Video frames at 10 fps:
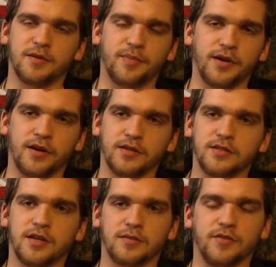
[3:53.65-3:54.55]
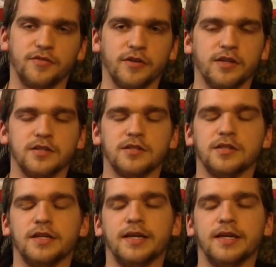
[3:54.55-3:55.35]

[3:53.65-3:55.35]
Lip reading: to my parents, talked to my friends,